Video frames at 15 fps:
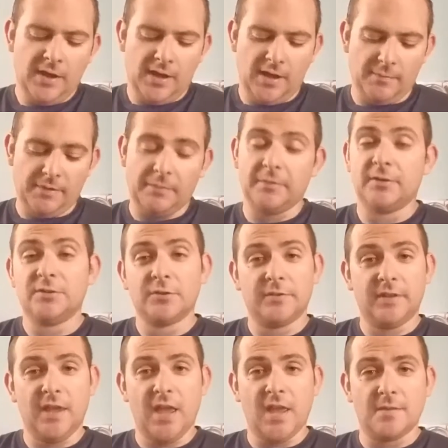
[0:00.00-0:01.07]
But I'm going to show
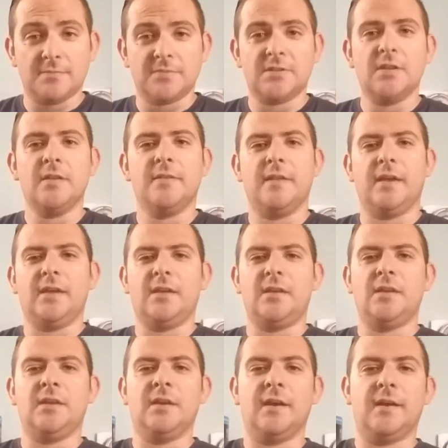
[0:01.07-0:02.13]
the games that
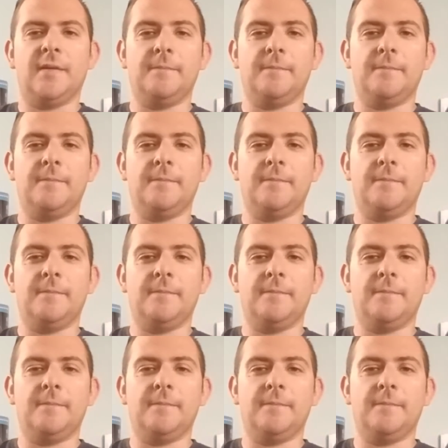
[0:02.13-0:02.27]
he